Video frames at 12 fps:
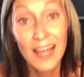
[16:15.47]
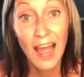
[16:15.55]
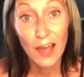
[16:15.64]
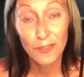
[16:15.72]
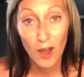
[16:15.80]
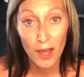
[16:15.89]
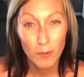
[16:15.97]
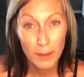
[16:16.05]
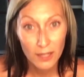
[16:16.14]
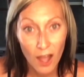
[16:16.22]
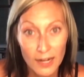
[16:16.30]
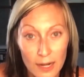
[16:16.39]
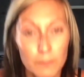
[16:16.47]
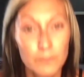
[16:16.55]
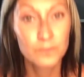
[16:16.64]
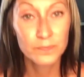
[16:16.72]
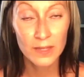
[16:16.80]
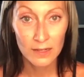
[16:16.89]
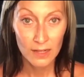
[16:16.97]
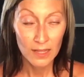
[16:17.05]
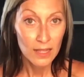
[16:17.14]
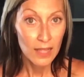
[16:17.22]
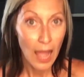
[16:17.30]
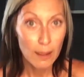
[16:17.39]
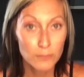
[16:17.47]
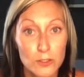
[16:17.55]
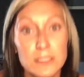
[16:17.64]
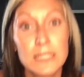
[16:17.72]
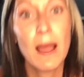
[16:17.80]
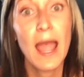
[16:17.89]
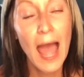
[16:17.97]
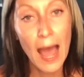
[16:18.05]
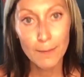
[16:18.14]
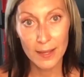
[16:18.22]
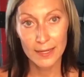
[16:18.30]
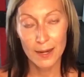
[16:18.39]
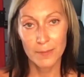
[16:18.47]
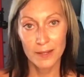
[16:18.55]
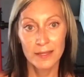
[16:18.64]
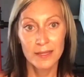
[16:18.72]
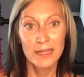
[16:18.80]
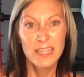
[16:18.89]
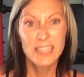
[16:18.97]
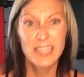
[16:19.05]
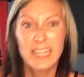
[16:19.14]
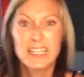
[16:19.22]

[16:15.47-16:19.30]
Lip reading: I thought, oh my God, I'm losing my habit. I'm getting